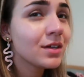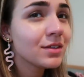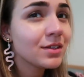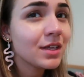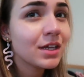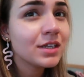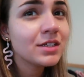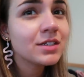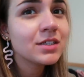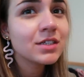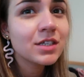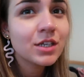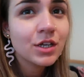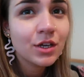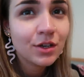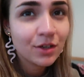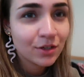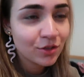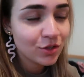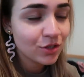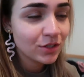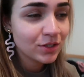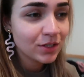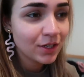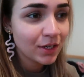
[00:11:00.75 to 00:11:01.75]
that is an
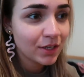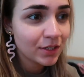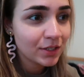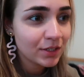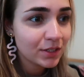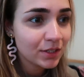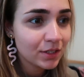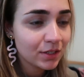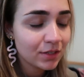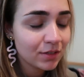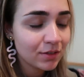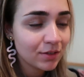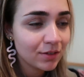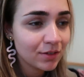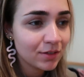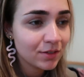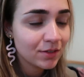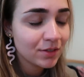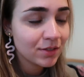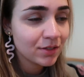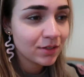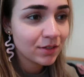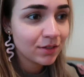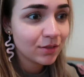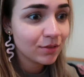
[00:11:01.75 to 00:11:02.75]
urgent task
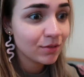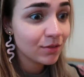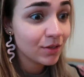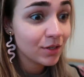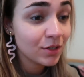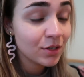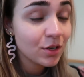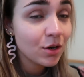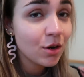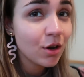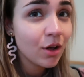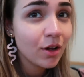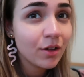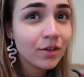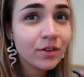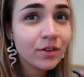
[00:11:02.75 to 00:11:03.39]
because there's a lot